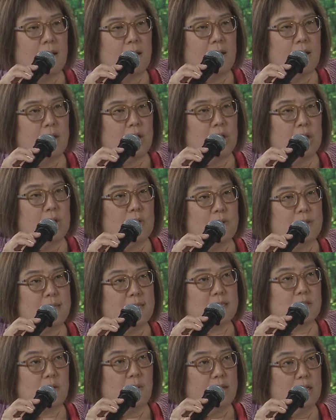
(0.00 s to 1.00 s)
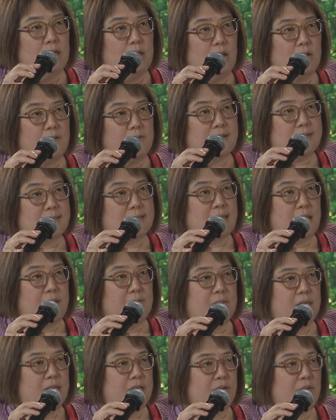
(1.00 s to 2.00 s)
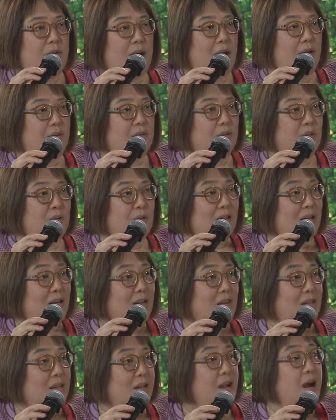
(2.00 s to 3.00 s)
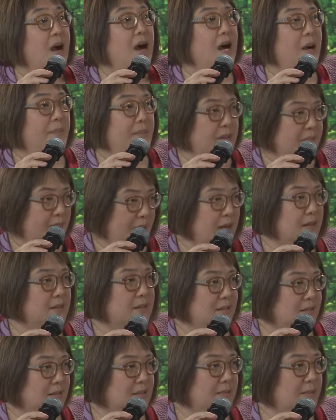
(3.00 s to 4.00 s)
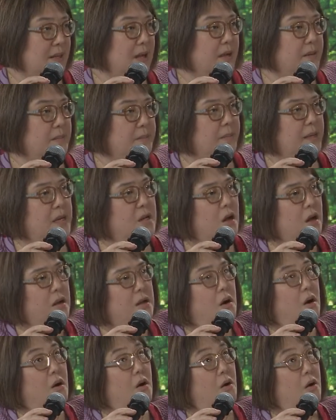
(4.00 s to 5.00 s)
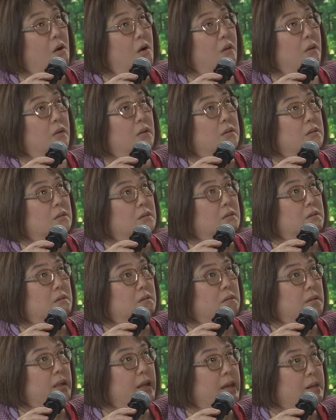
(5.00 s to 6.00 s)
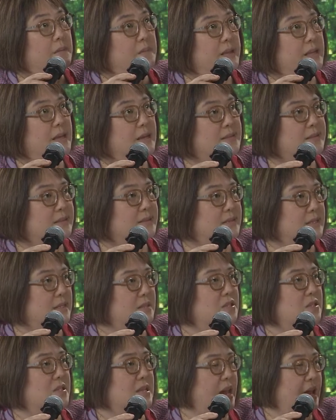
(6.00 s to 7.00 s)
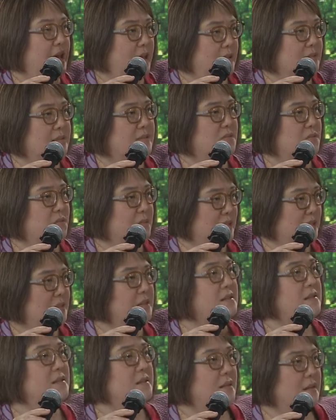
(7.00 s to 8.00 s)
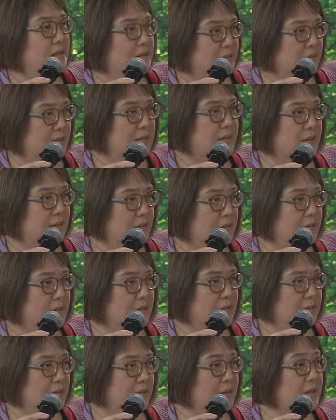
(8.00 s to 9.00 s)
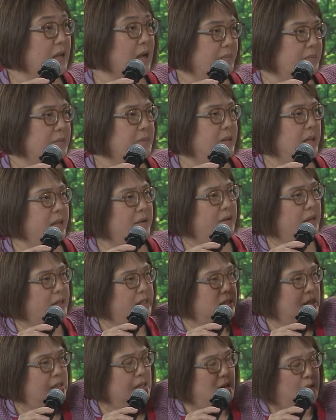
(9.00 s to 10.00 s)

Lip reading: you know, there's quite a lot of excitement around, you know, kind of the carbon markets part, but not all NBS sits as within the carbon play, right? And